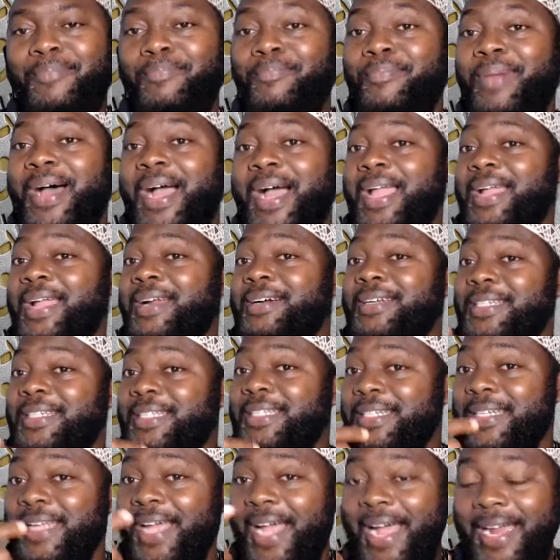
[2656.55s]
by
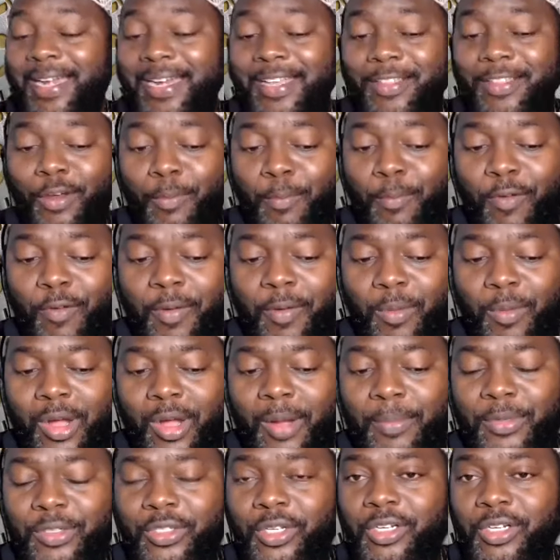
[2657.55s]
reading the hadith of Prophet
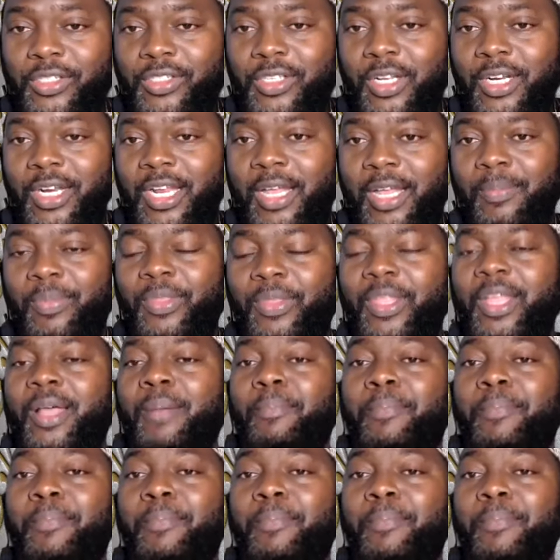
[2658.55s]
Muhammad sallallahu alaihi wasallam,